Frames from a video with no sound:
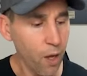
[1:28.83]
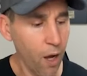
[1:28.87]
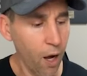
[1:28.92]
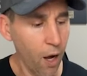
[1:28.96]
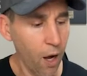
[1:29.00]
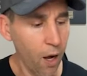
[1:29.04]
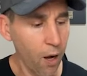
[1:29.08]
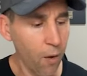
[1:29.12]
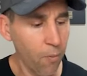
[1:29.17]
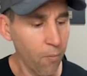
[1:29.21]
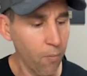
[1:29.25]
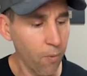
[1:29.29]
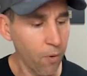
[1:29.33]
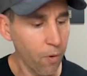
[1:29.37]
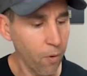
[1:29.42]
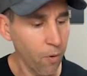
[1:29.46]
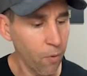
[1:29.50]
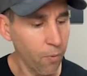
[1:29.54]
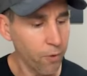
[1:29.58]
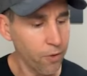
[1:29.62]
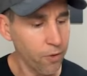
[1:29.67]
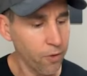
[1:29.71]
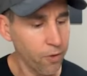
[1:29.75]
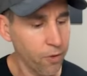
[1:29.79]
um,
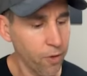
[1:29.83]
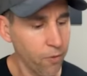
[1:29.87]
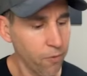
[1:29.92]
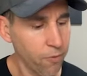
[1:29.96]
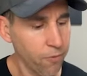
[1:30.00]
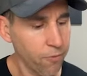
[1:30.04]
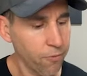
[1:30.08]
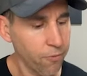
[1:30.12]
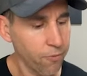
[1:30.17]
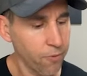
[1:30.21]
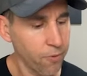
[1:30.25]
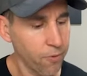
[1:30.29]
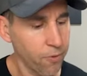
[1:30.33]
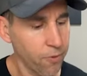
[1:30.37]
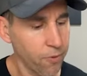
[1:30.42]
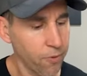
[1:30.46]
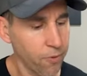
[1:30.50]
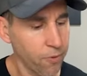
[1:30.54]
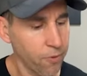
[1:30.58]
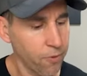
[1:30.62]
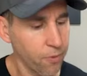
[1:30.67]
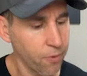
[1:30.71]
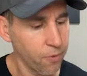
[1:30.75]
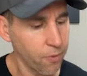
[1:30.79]
when you go
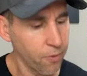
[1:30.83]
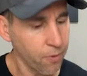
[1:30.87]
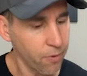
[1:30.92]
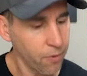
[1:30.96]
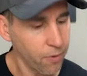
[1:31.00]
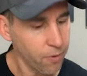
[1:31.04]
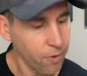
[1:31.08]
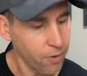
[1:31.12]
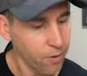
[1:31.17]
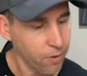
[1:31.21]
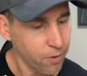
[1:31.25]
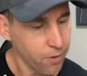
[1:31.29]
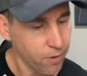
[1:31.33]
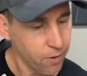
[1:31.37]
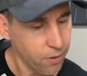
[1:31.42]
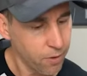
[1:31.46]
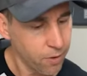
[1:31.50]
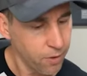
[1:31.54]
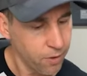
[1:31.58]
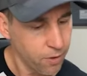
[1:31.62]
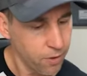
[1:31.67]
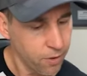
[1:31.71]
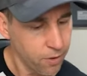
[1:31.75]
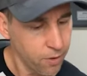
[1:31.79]
through
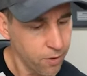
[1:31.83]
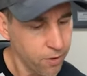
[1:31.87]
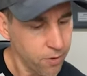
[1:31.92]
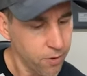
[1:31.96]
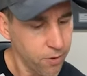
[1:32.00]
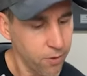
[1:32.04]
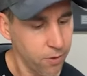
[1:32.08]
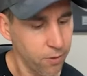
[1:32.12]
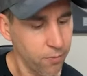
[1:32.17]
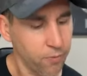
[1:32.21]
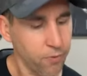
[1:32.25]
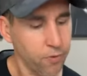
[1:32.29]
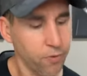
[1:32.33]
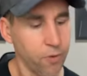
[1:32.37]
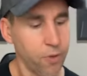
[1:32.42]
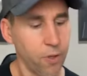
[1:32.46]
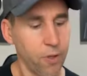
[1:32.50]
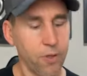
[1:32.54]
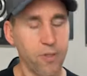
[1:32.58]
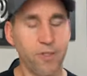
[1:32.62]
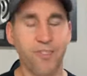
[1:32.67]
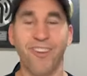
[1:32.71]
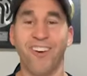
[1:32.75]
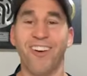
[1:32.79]
Oops,
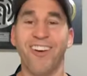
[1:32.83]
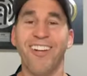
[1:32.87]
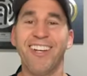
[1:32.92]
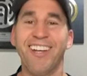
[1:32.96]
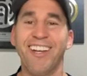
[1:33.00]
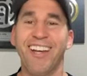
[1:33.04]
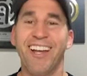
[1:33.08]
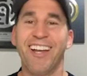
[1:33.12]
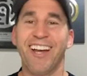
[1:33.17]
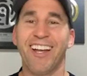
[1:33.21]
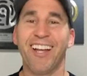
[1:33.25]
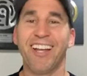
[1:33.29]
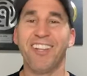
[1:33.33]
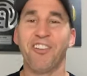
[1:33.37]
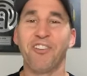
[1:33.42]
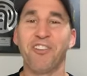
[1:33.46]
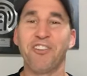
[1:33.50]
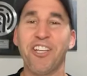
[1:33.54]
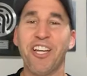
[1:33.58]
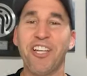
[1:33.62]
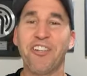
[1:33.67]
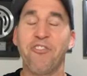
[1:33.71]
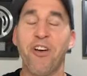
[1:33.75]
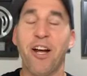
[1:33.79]
sorry, got a little
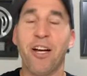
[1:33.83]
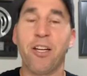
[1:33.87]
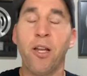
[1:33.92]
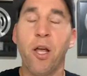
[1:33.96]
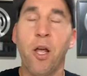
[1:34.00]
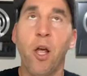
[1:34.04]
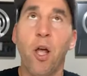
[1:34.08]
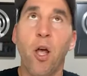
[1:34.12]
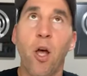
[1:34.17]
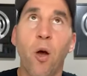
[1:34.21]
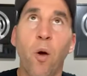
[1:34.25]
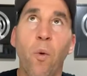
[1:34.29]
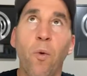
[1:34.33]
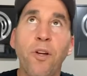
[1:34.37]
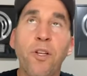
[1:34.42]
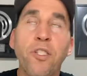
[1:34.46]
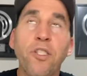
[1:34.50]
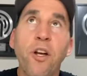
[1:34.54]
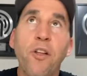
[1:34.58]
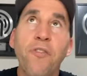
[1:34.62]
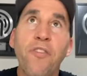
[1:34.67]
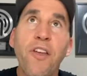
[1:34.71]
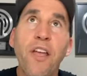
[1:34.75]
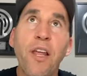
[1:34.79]
sidetracked. When you
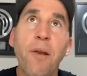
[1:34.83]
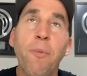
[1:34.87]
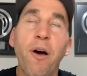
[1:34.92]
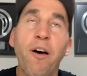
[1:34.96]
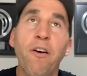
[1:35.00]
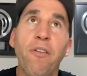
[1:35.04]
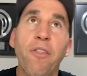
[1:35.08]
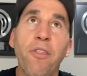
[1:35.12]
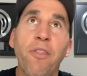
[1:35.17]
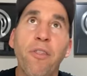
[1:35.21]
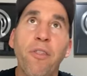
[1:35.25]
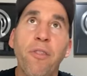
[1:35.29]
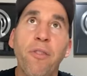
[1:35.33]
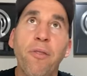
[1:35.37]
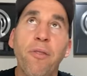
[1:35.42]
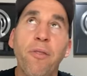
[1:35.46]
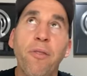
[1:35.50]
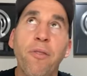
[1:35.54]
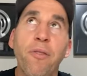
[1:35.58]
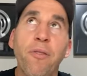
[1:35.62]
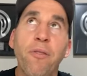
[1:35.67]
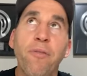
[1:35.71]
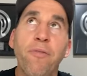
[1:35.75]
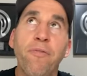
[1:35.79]
start thinking about
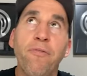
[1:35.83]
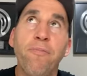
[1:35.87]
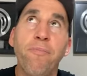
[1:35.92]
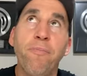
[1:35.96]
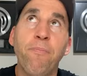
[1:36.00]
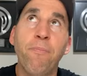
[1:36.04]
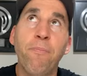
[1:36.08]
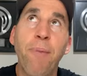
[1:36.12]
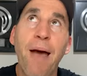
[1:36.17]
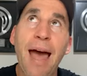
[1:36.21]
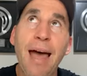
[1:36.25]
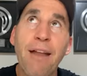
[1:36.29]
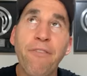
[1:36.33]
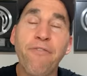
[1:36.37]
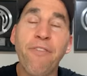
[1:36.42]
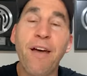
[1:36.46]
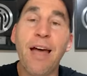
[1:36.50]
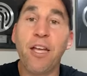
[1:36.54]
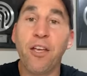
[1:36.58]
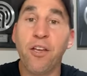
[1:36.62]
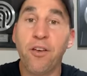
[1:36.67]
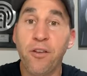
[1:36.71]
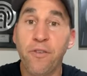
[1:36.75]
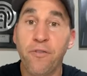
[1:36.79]
bad
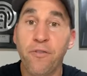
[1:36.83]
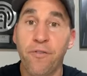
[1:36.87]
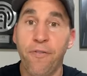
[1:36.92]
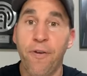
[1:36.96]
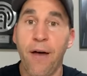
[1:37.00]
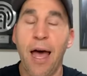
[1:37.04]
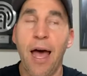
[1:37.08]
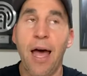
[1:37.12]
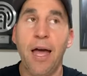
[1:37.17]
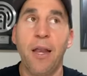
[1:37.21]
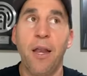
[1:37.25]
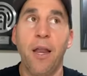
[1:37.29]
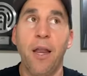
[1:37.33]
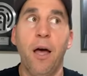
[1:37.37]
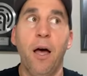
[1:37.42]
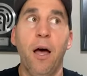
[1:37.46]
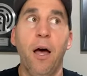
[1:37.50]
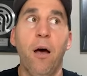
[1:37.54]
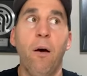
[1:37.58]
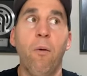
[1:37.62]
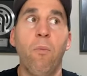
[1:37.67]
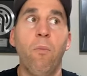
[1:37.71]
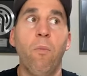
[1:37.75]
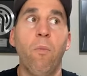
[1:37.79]
fat, good fat,
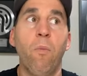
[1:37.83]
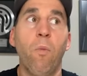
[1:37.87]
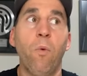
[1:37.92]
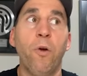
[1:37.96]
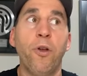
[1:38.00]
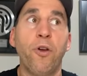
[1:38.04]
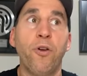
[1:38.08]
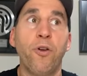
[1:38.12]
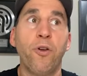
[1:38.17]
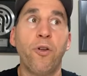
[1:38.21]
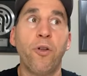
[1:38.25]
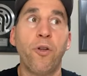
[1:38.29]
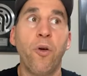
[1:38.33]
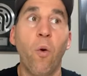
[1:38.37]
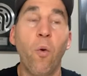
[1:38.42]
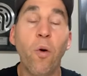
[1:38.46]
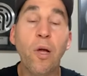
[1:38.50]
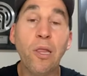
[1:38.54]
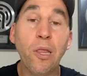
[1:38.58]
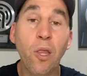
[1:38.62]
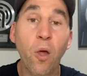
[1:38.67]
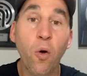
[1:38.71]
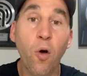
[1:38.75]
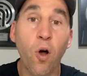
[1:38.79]
um, when you're
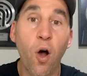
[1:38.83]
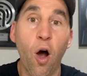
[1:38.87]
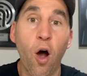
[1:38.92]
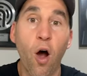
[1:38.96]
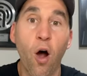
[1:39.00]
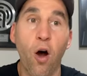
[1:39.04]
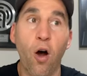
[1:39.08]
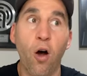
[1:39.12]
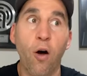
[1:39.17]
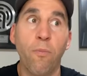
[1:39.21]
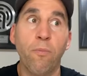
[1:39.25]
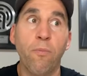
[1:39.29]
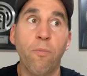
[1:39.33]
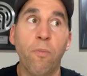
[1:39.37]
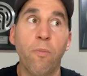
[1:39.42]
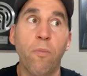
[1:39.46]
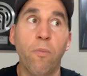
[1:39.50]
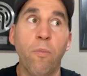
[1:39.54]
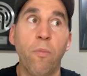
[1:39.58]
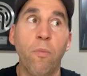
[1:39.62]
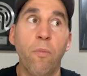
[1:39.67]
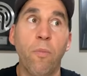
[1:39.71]
going low carb